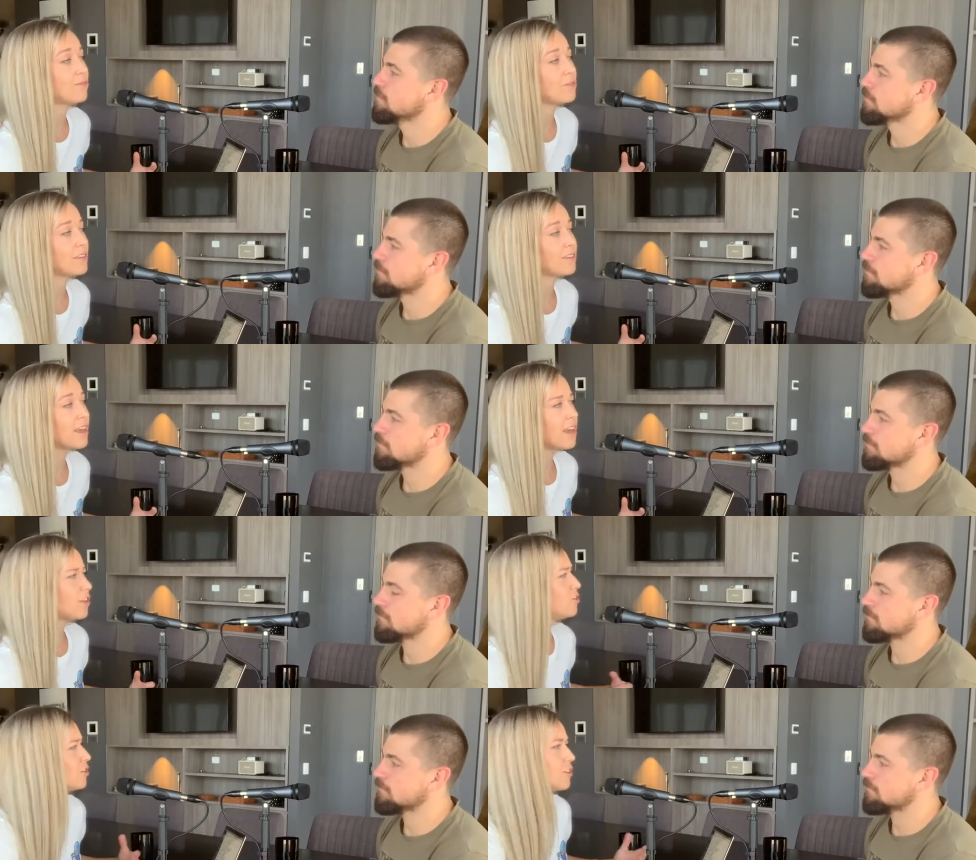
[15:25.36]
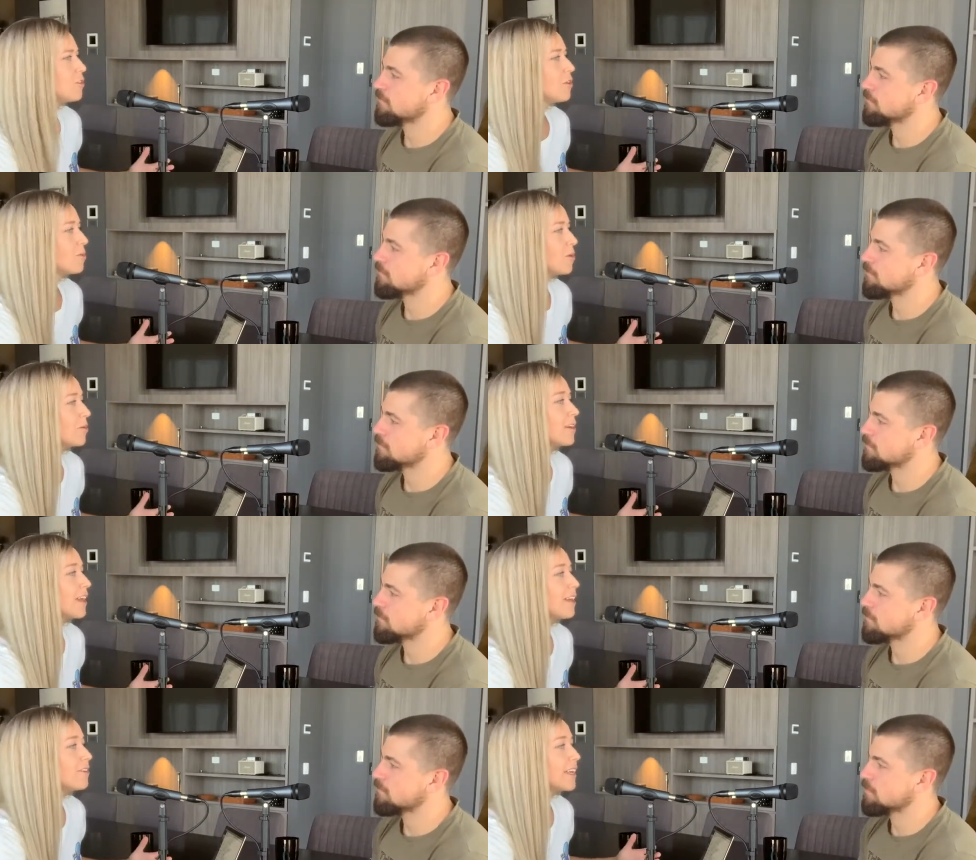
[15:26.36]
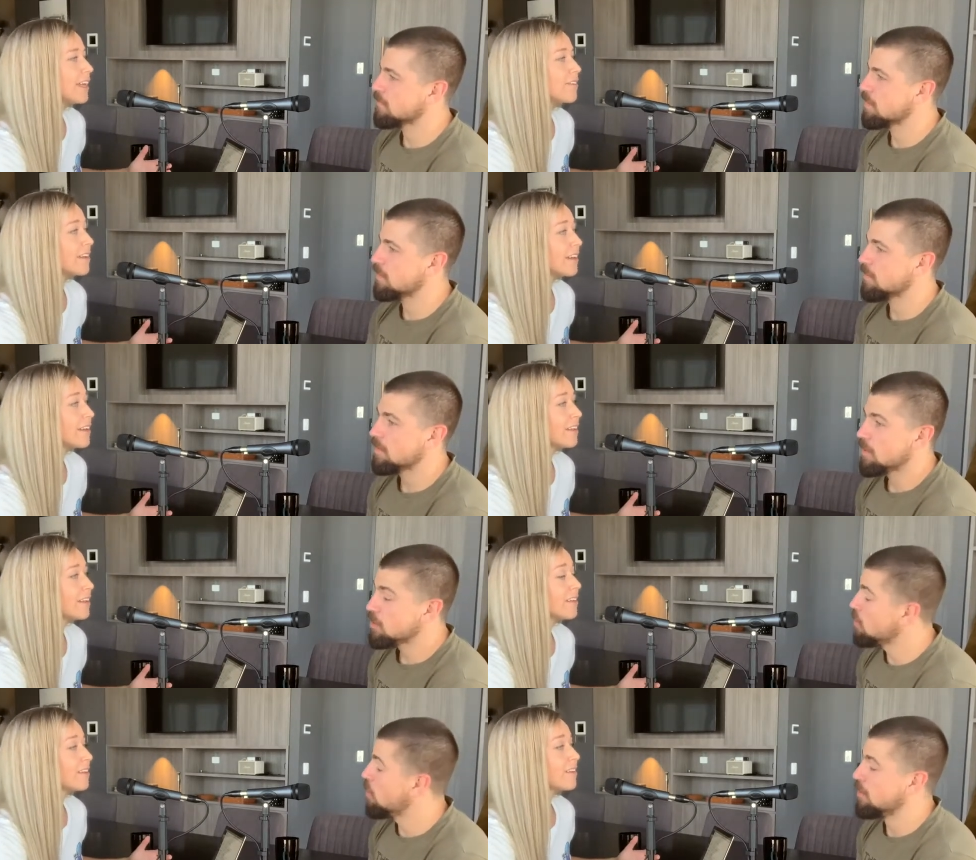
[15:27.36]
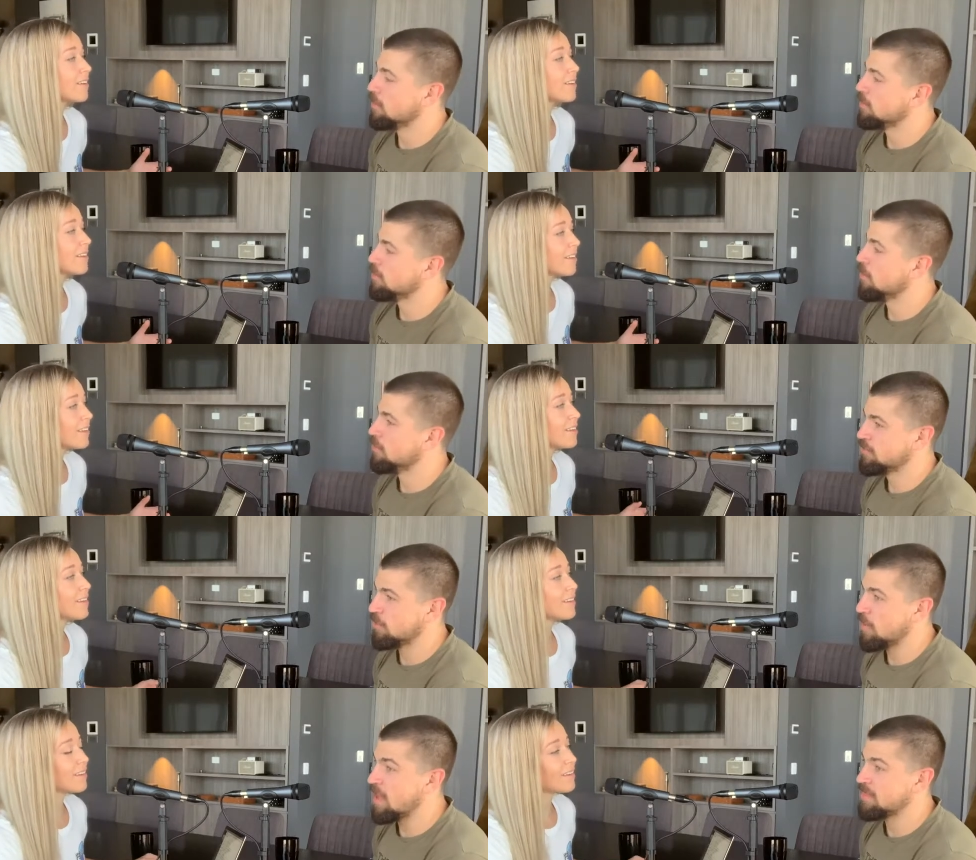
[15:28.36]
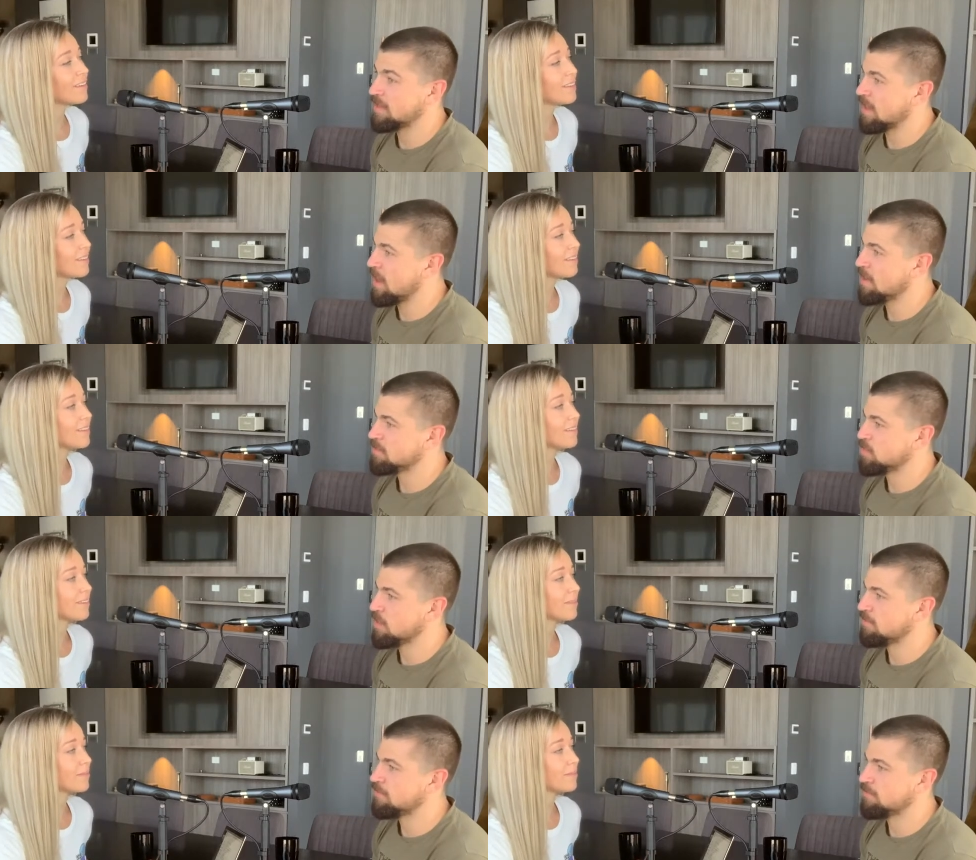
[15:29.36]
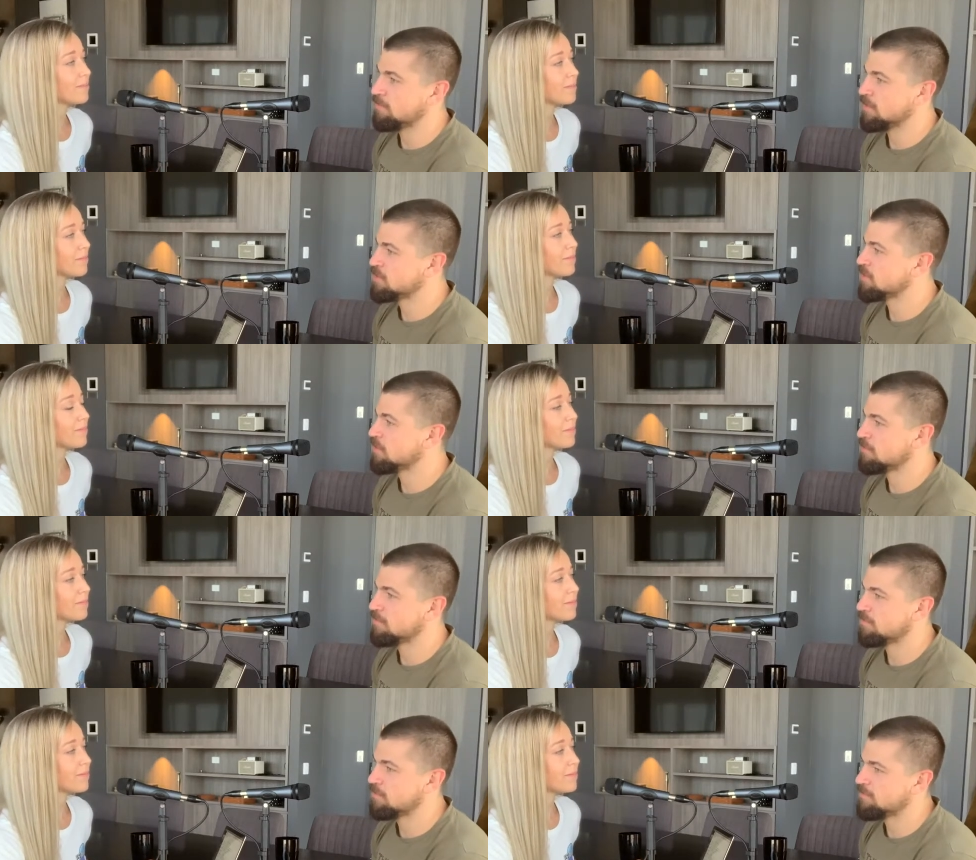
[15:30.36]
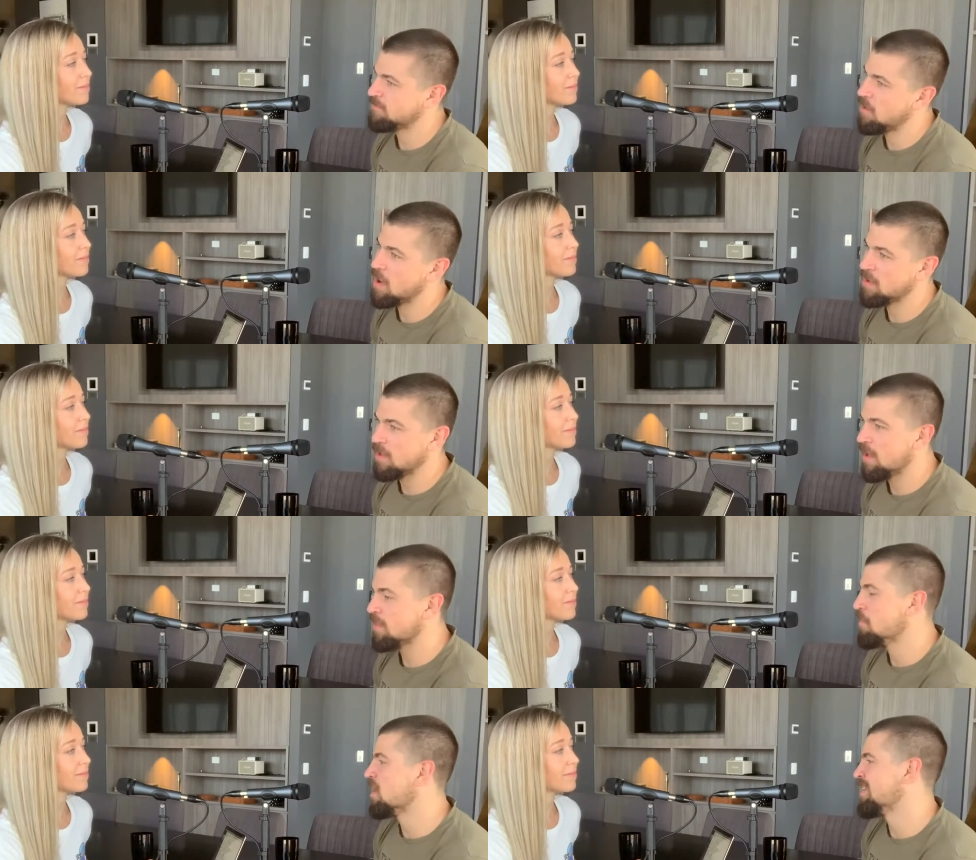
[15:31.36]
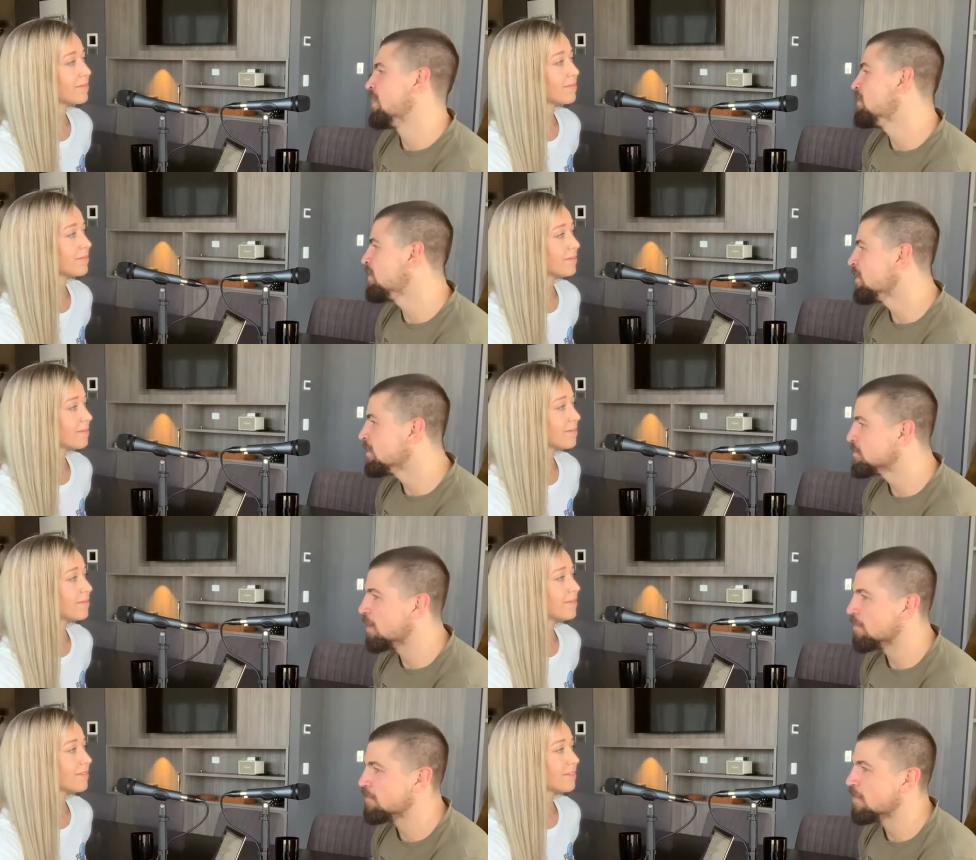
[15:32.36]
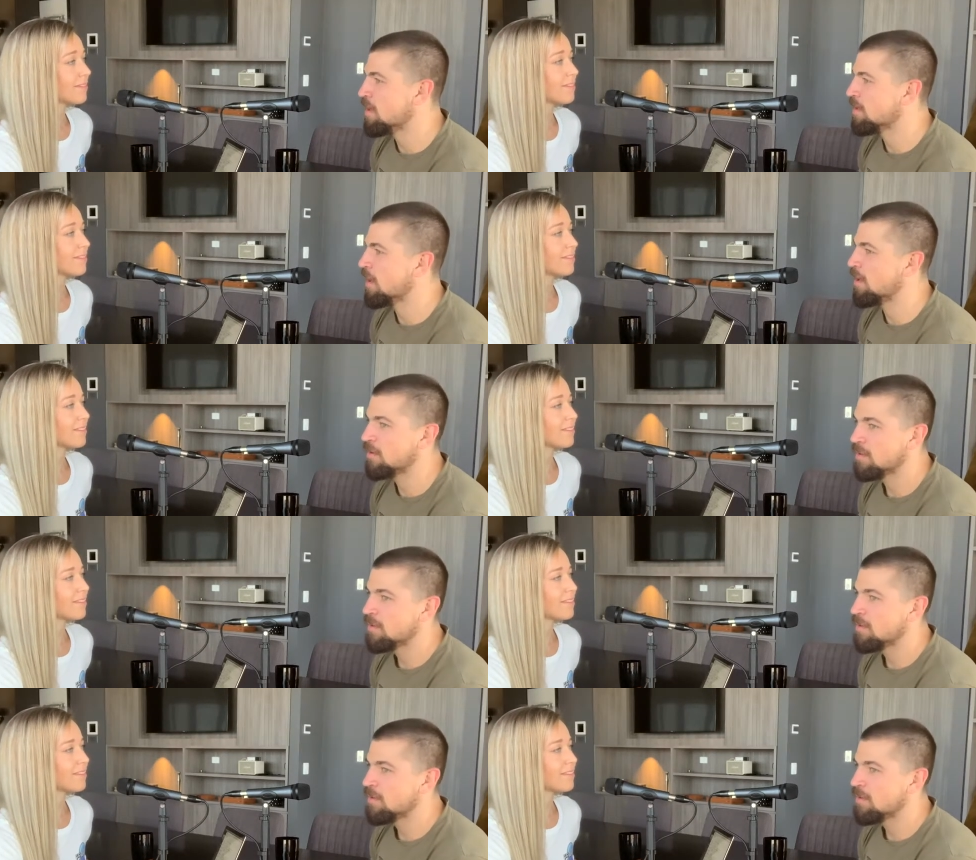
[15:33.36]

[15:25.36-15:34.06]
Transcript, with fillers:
Speaker 1: for this? Because you don't know what workout you're getting, right?
Speaker 2: No, no. So at the games, we literally find out, they might hint things, but we find out